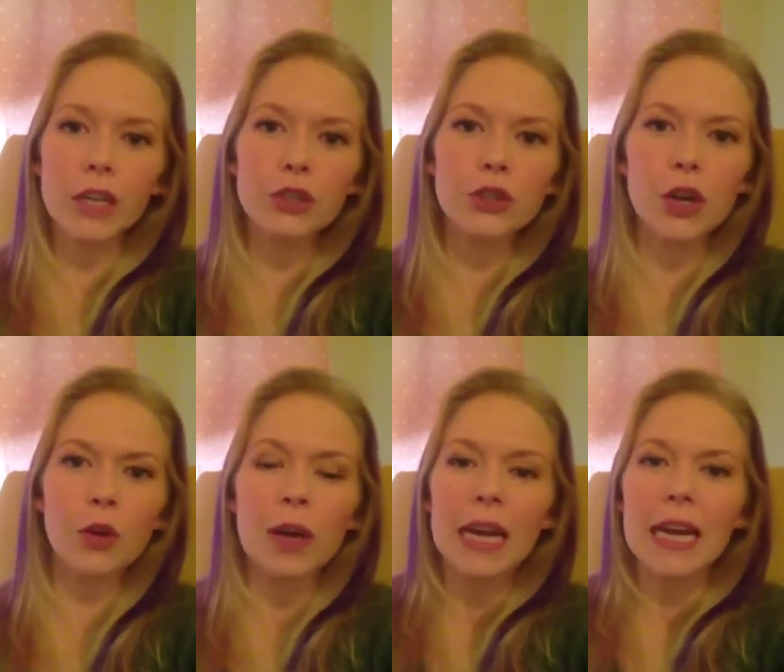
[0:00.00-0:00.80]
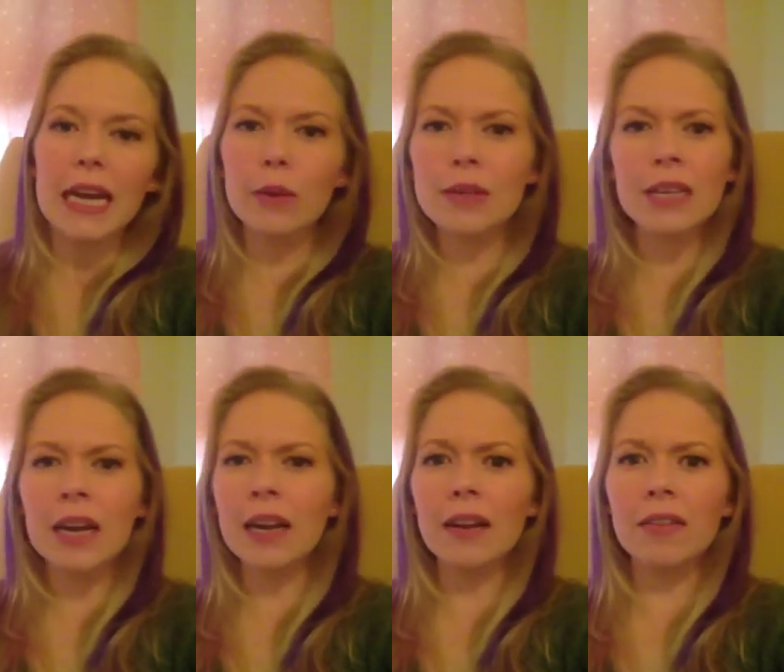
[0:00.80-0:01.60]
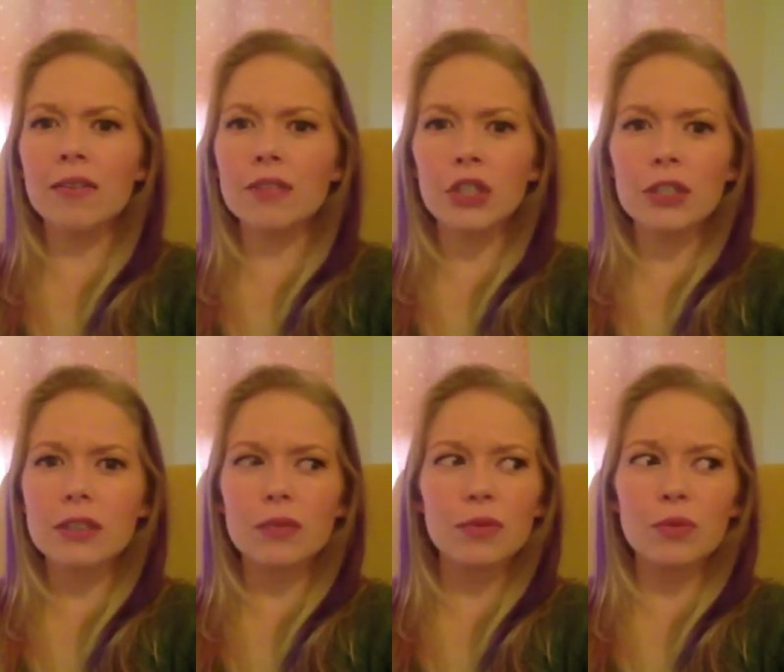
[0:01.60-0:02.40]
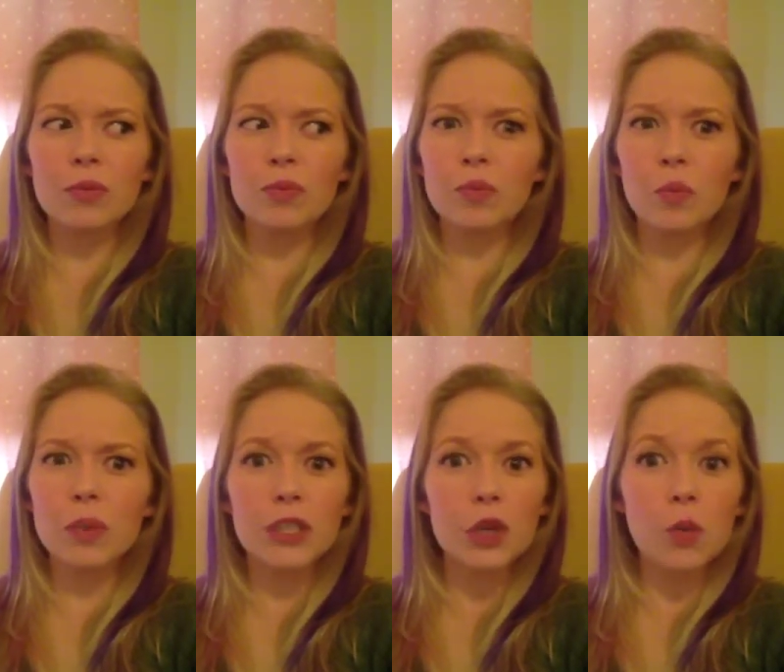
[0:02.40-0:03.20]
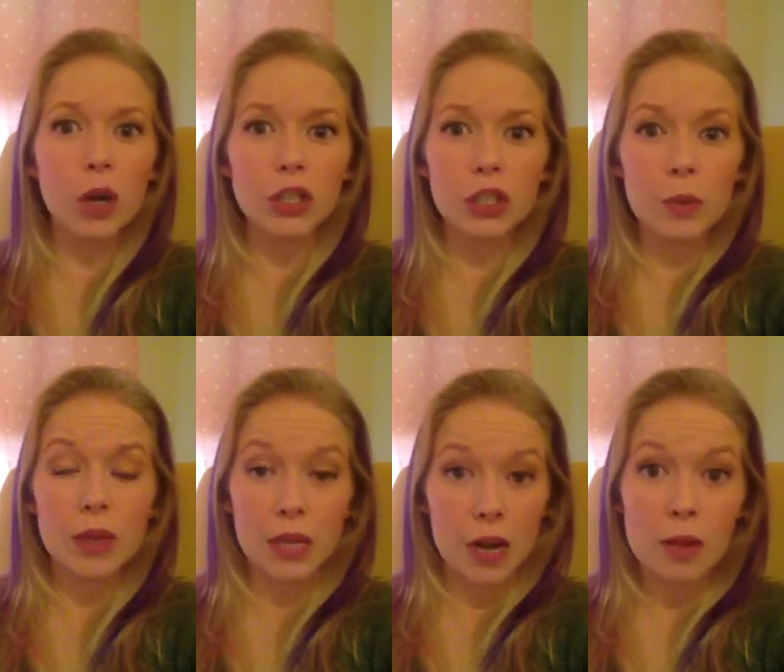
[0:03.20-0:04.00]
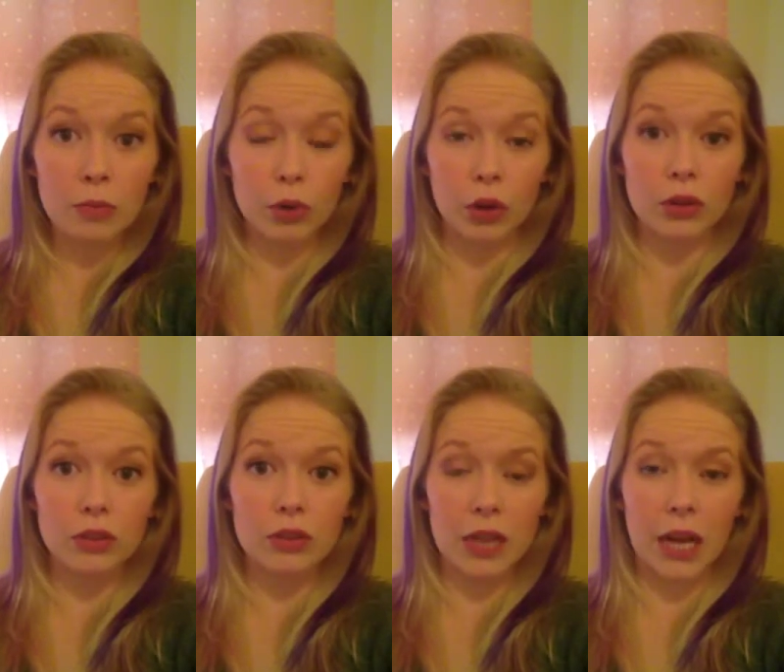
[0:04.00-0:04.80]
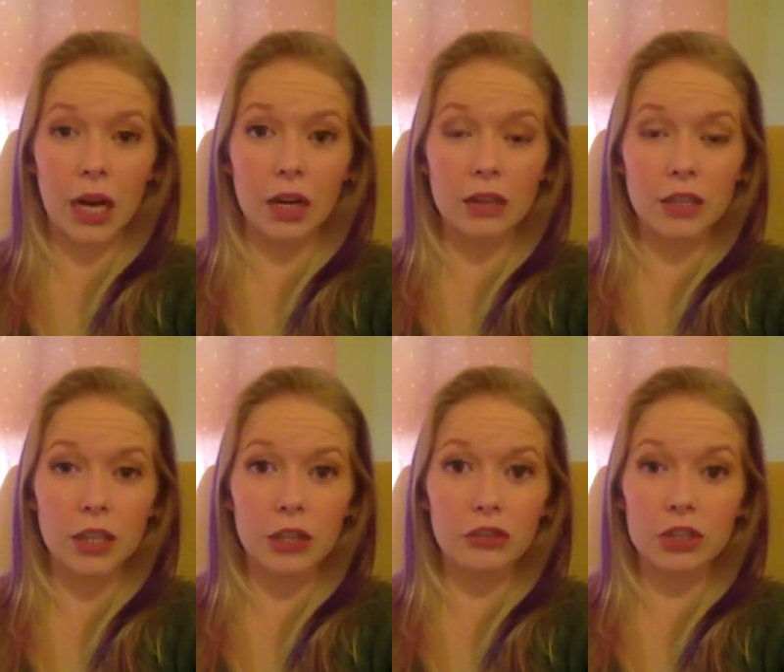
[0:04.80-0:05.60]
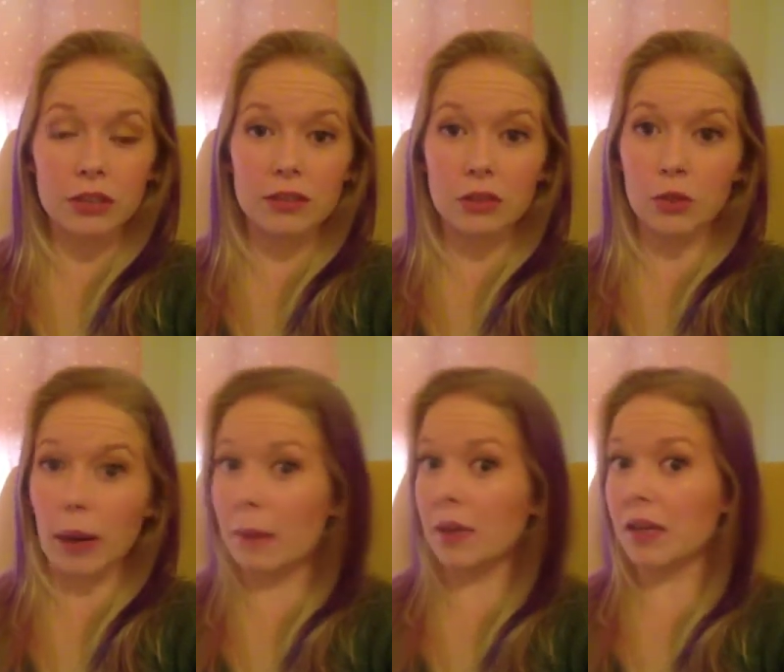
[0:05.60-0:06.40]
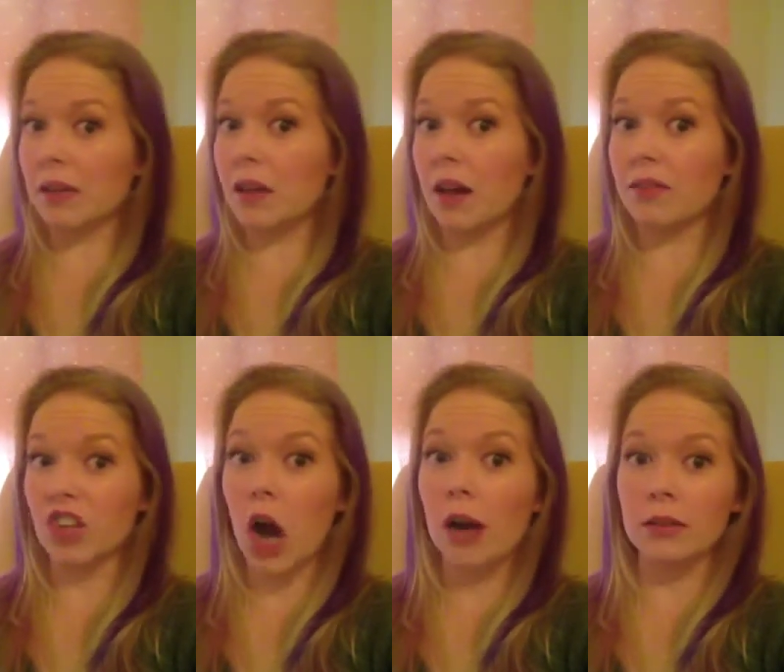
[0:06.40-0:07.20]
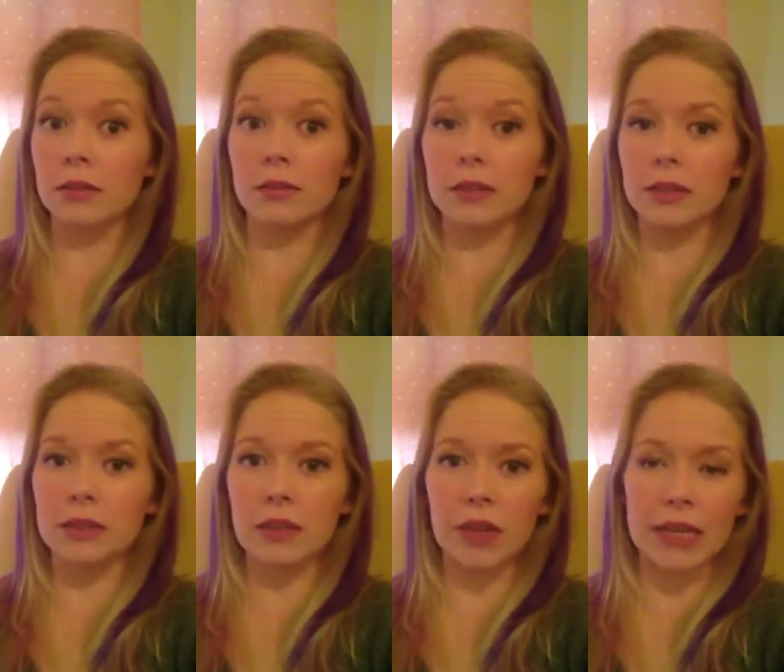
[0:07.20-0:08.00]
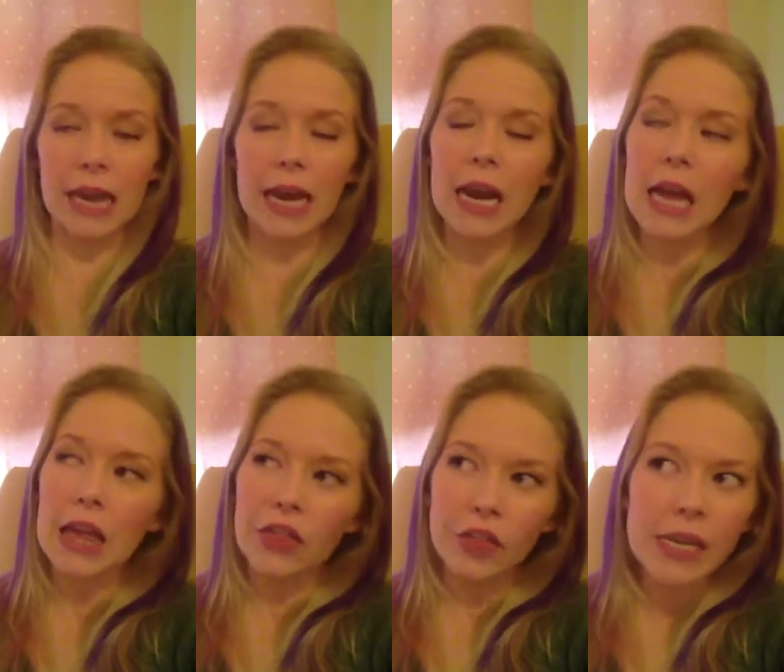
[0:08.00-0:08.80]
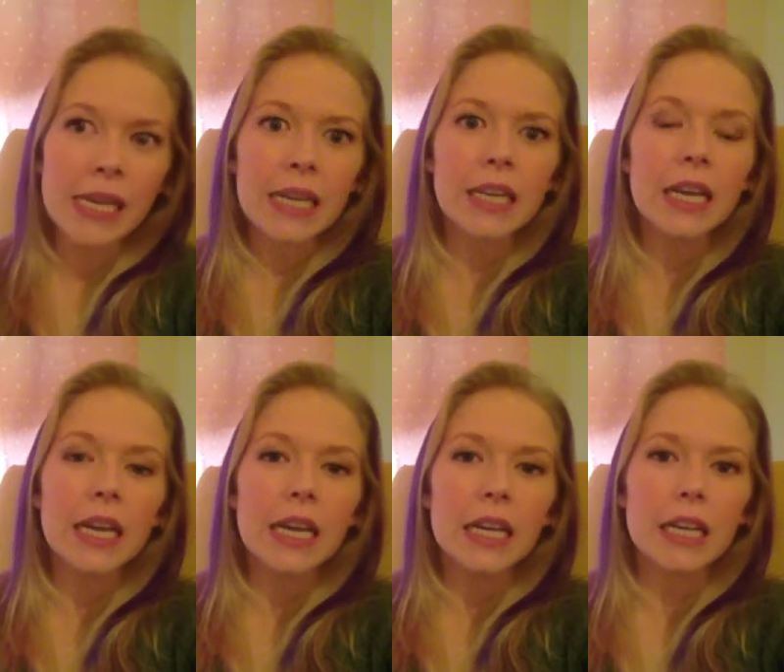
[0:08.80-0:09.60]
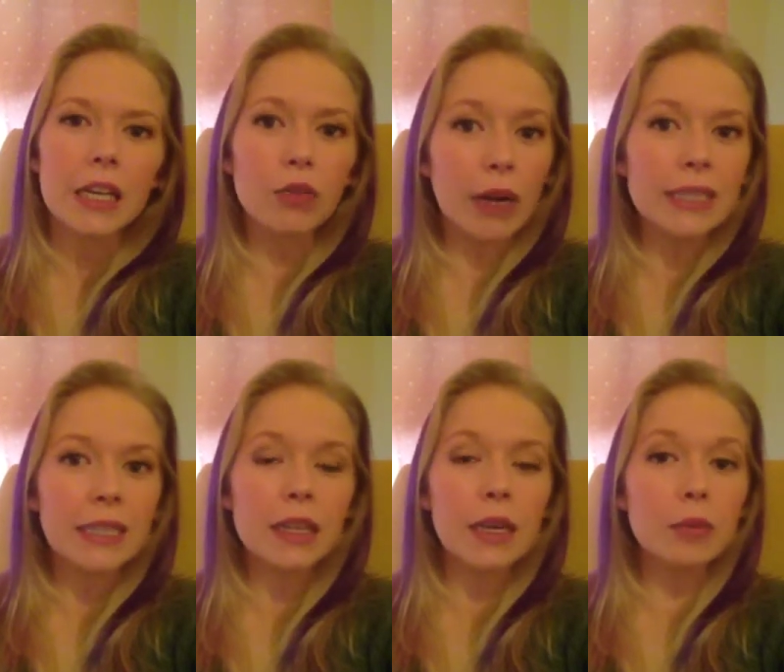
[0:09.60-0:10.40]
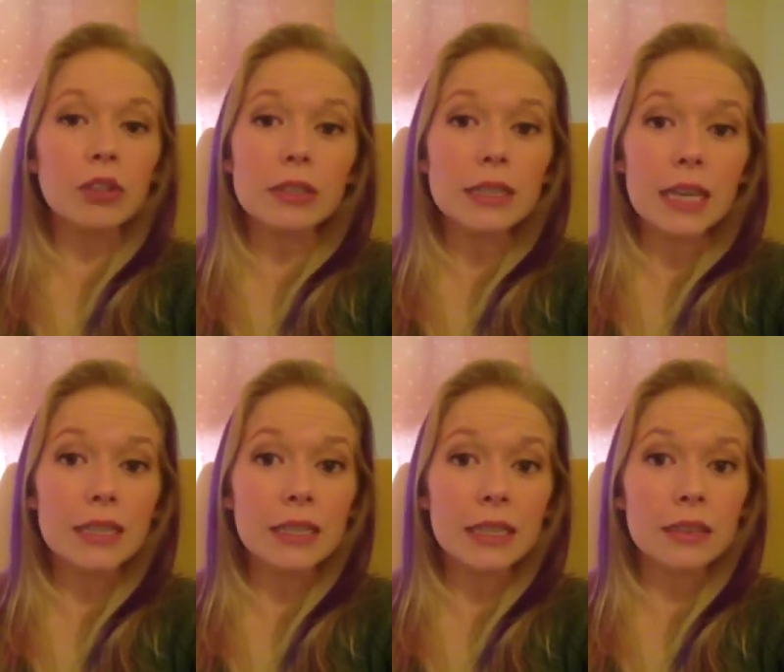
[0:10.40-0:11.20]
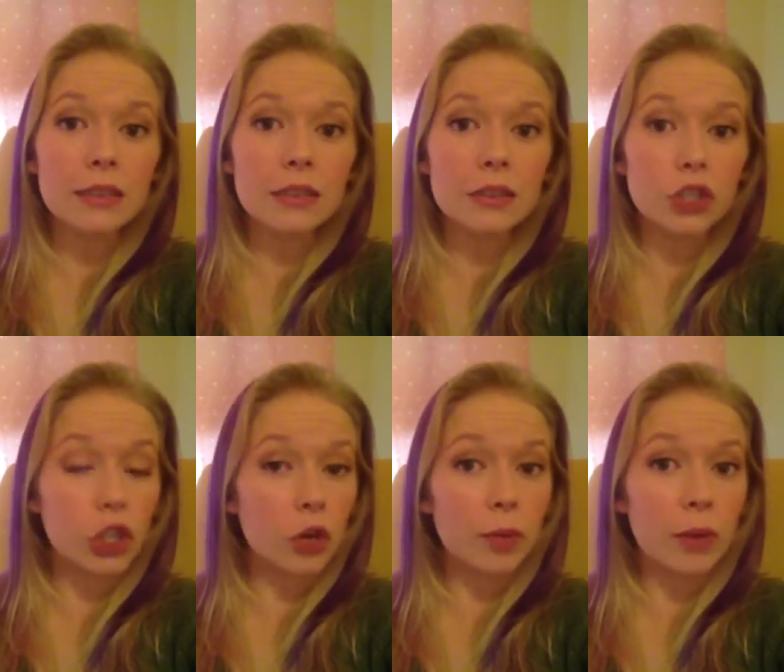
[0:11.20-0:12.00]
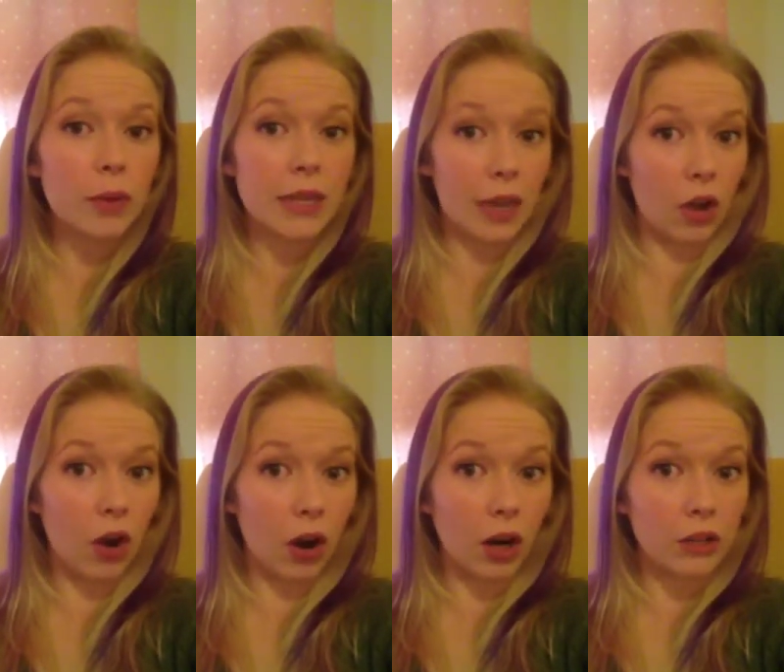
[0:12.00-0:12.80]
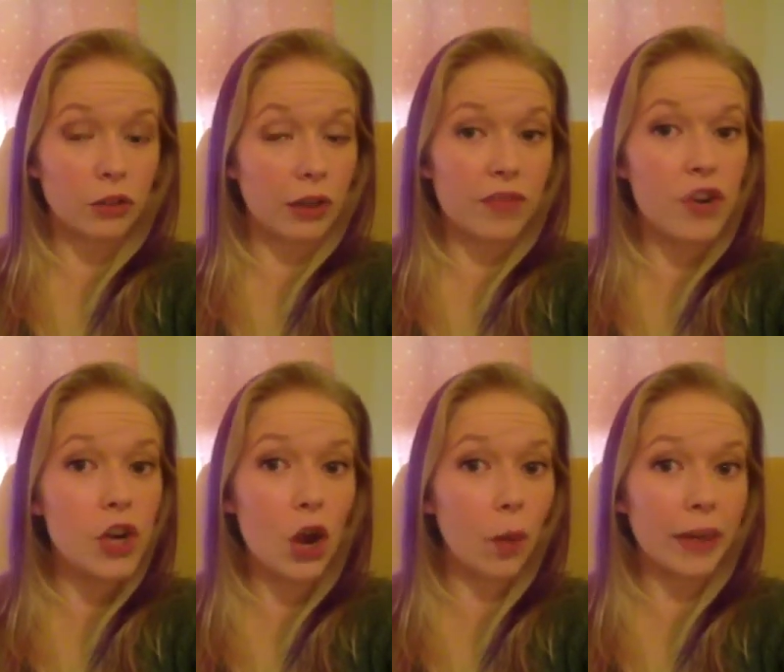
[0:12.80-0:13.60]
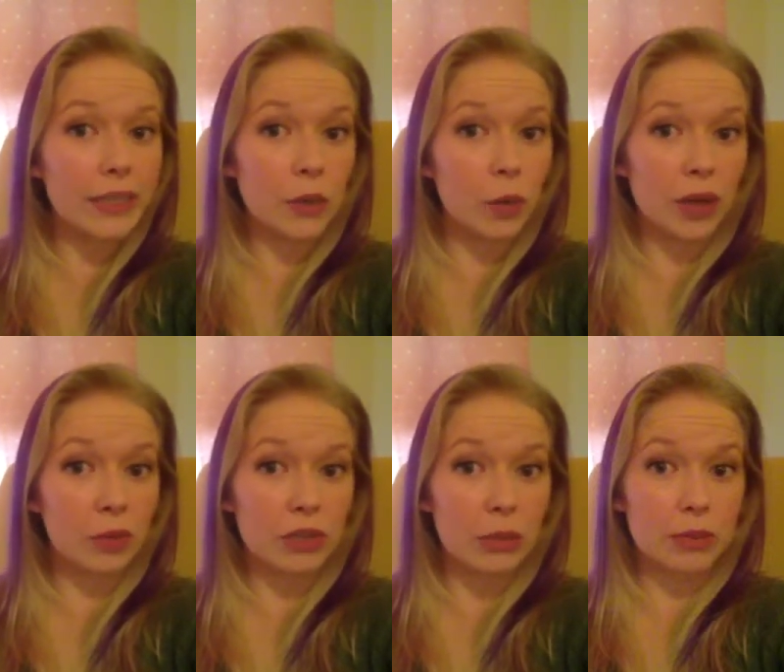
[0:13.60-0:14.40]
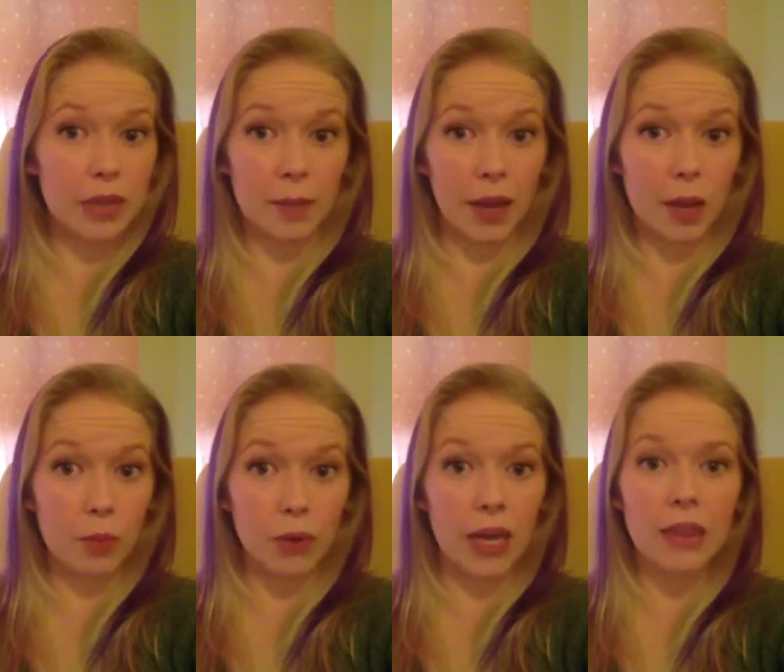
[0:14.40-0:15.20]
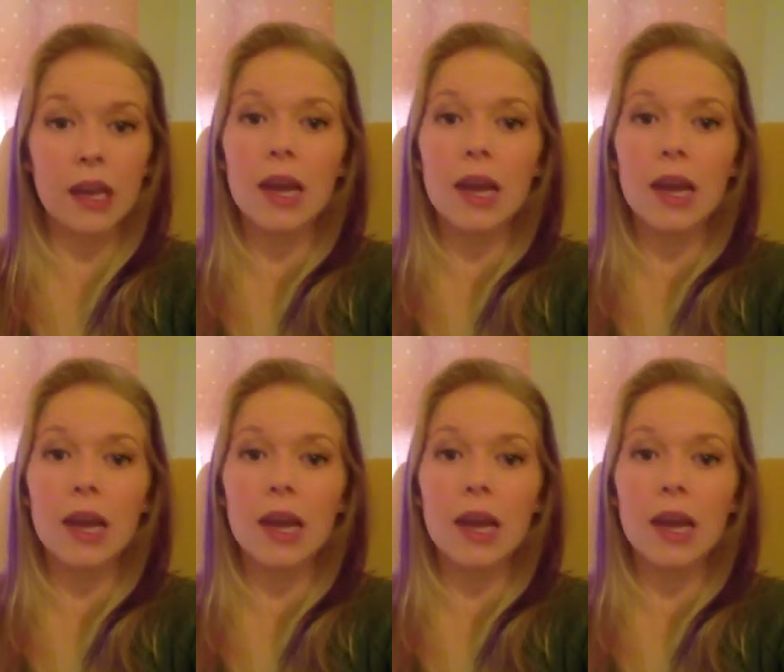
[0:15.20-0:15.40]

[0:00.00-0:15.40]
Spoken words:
So he was kind of just wishy-washy with the numbers there, just grabbing a lot of cotton and stuff like that. Then he writes down the numbers and doesn't show me what they are, so I have no idea what numbers he was coming up with.